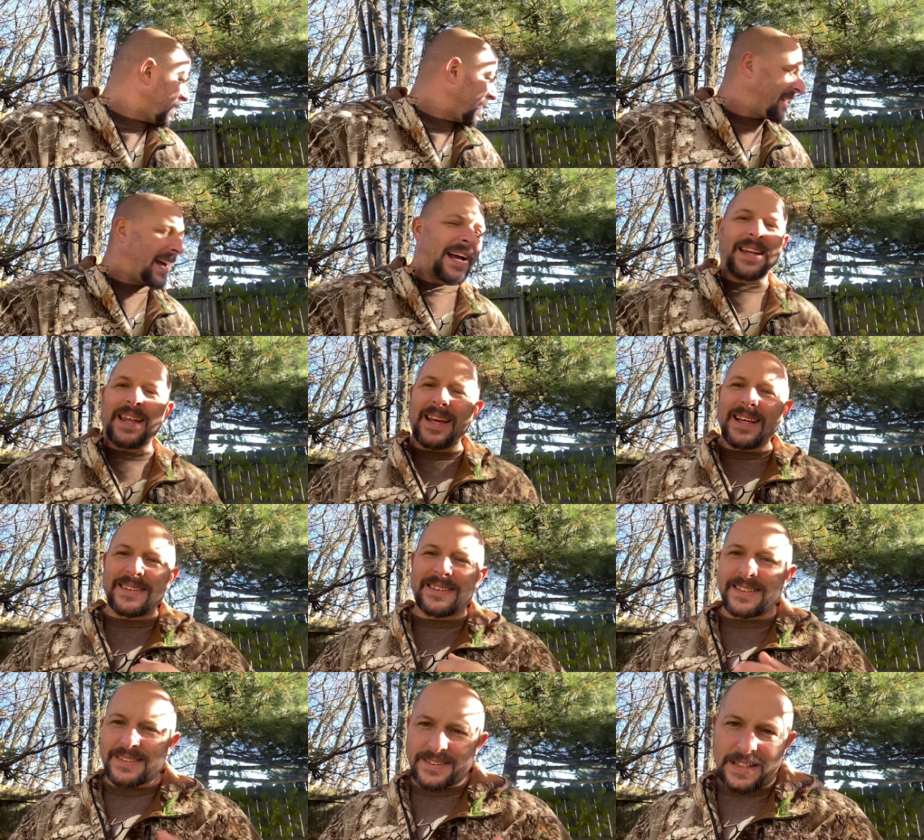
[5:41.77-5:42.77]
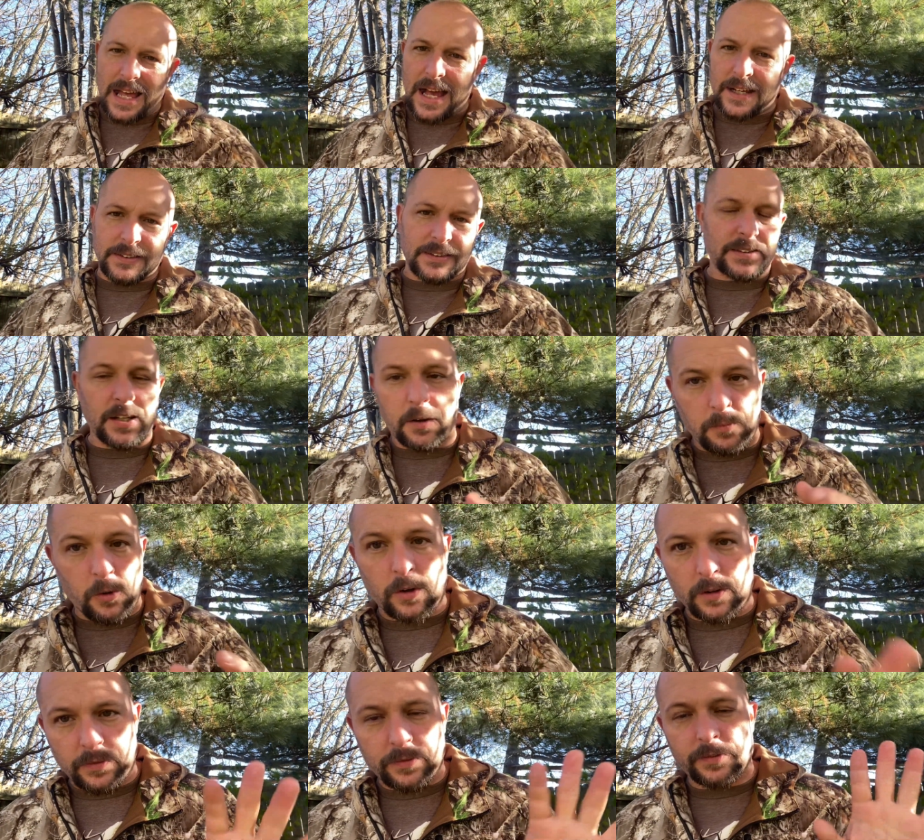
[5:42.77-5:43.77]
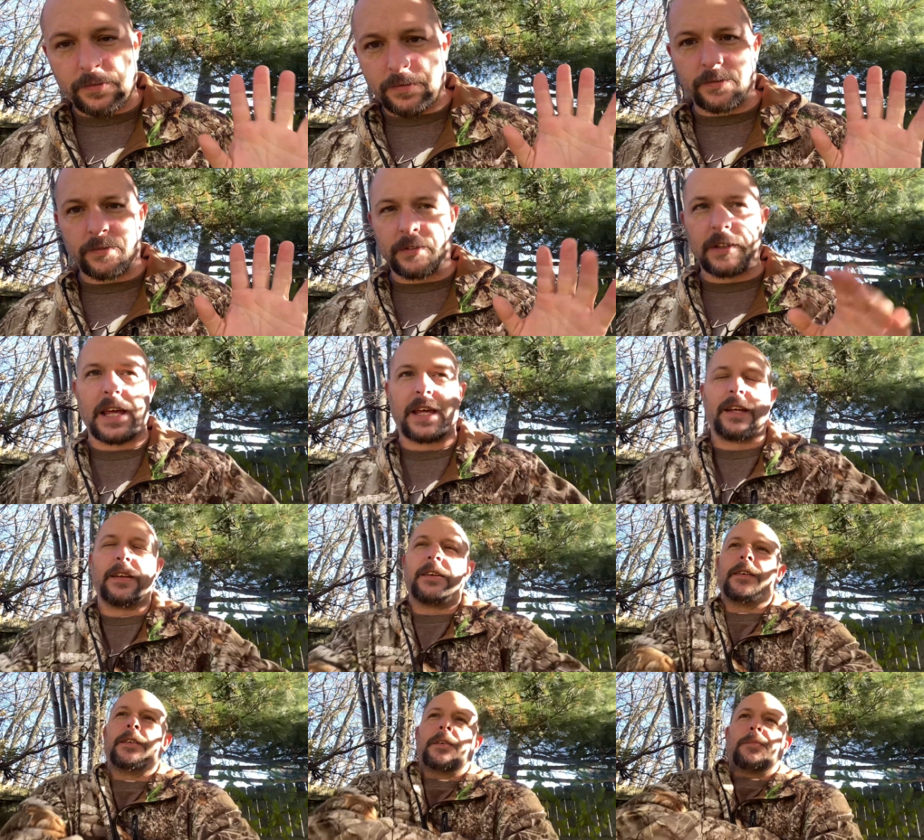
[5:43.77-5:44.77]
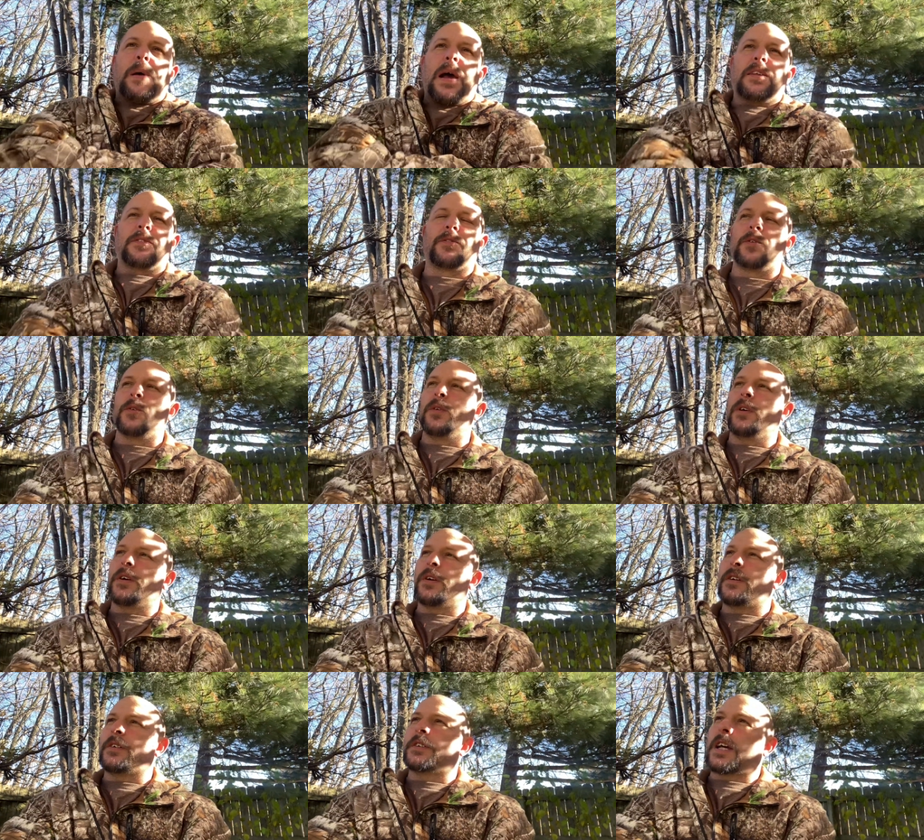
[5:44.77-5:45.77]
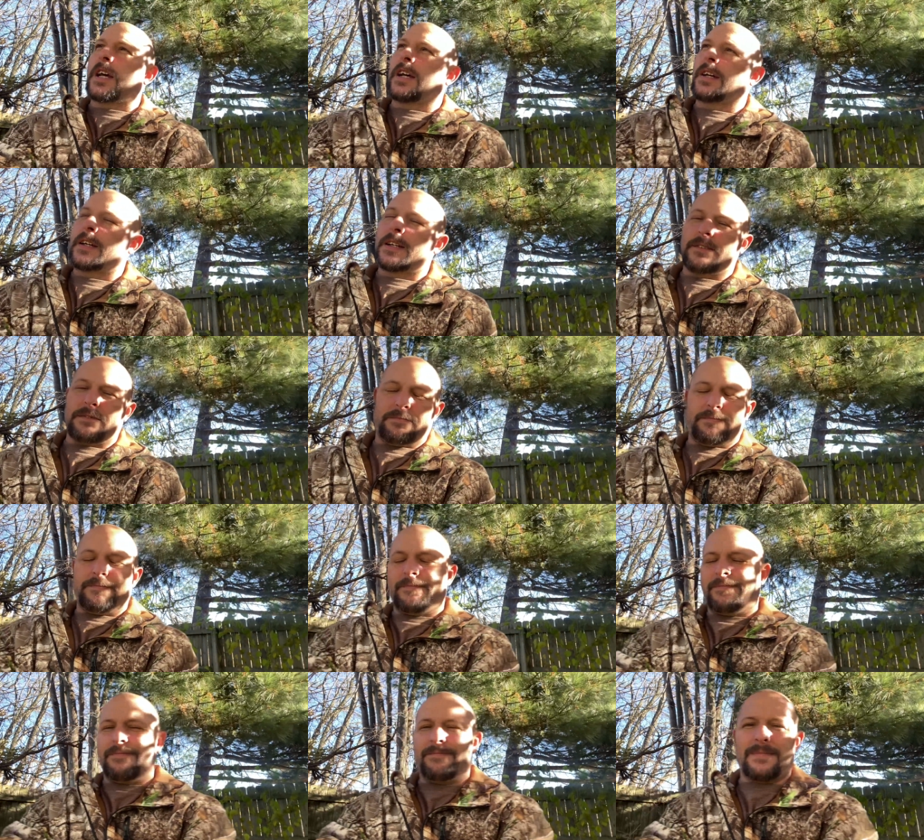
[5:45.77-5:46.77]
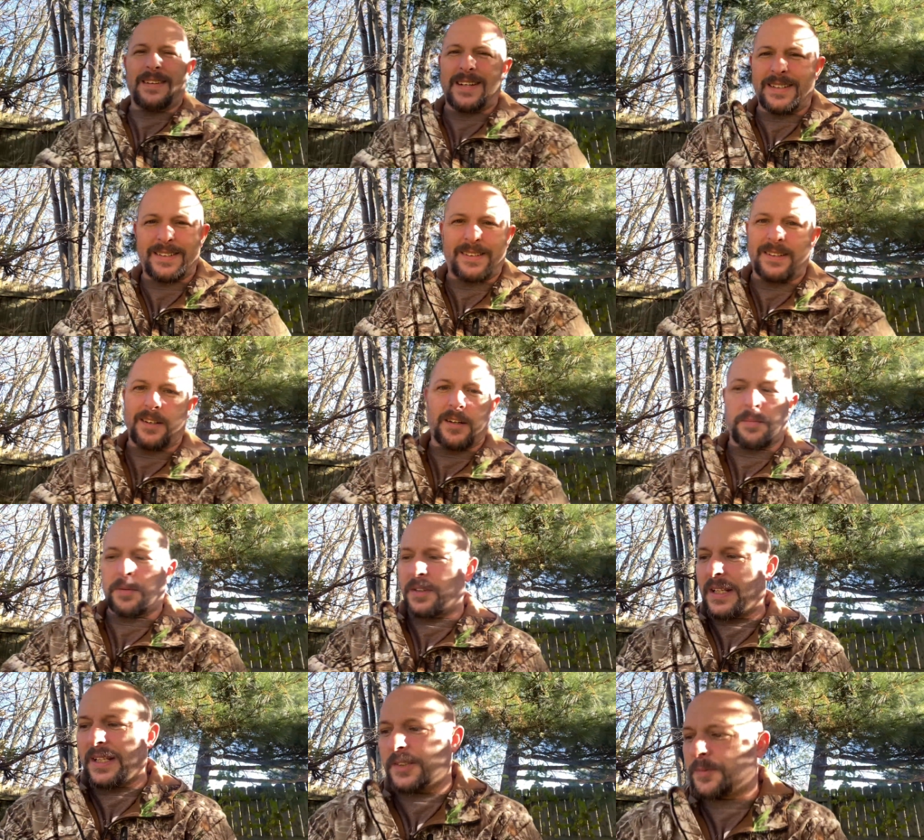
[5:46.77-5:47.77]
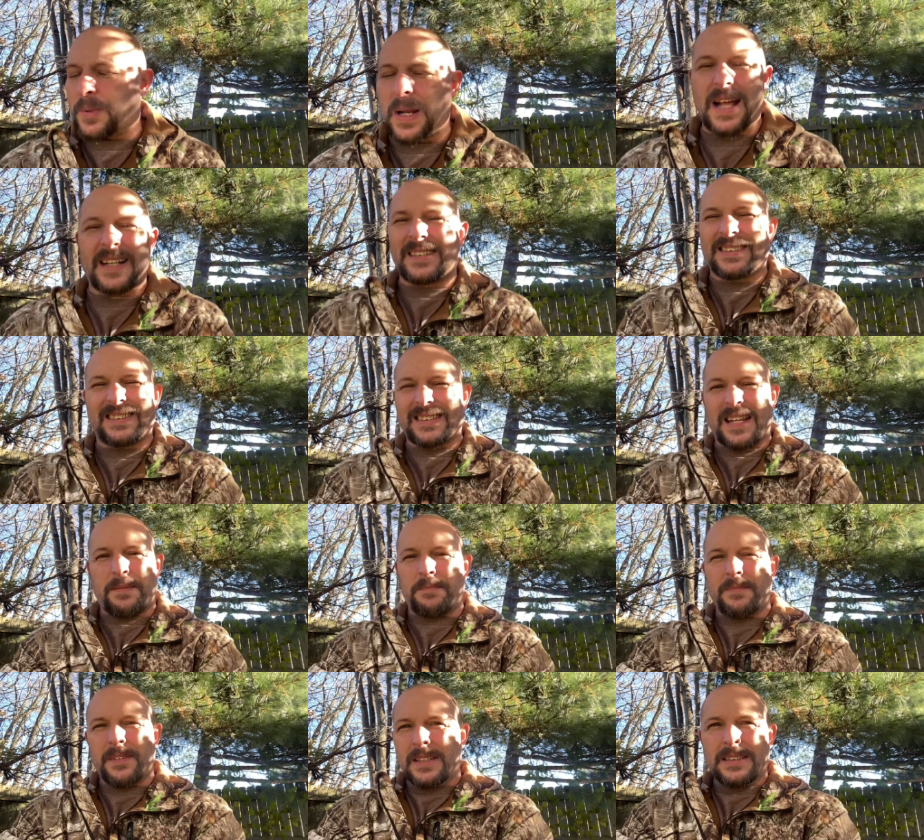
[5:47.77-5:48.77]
kind of into stocks until more of late. The, the past few years, I, I, I did a couple things, but I just, I'm